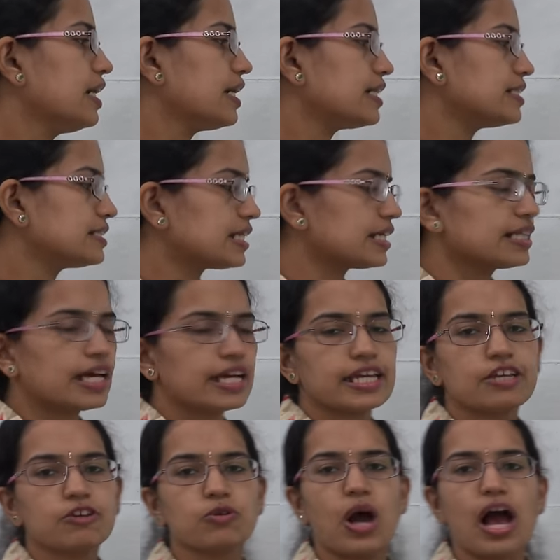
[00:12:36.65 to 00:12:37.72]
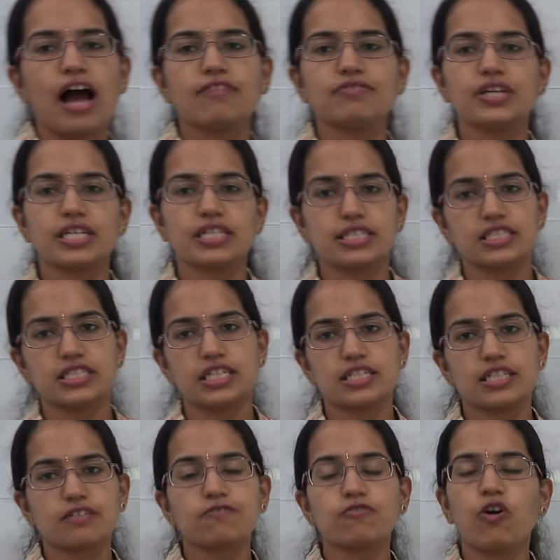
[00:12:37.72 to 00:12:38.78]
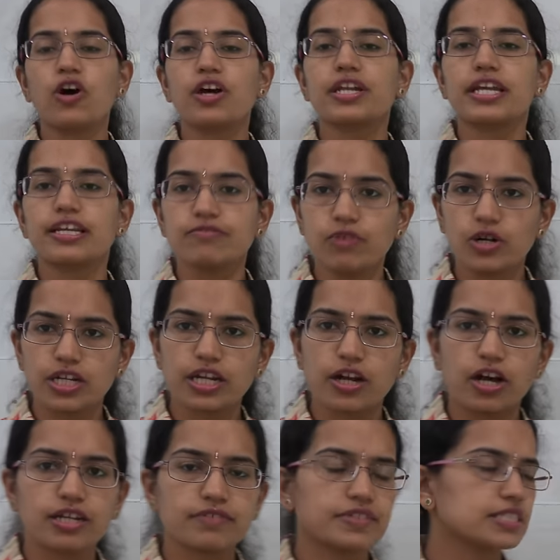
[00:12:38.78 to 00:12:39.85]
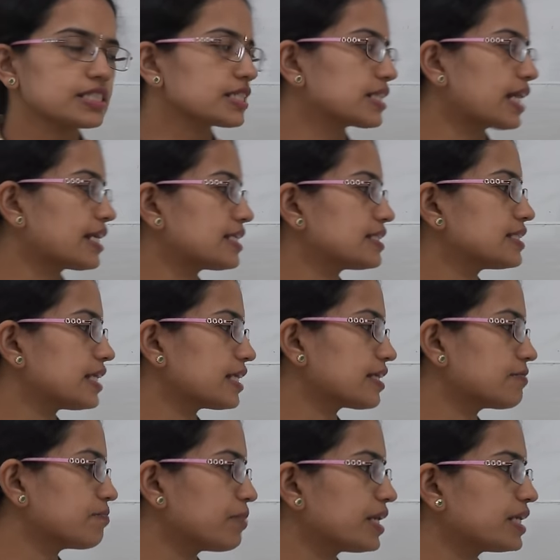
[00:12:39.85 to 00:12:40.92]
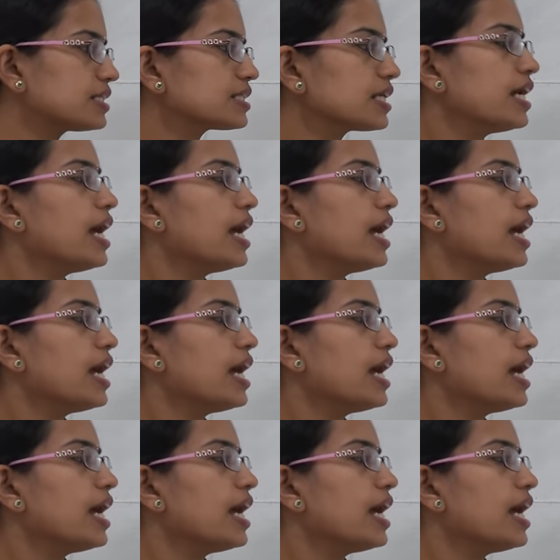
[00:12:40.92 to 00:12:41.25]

In Chennai, you have the initiative for rainwater harvesting that has taken place,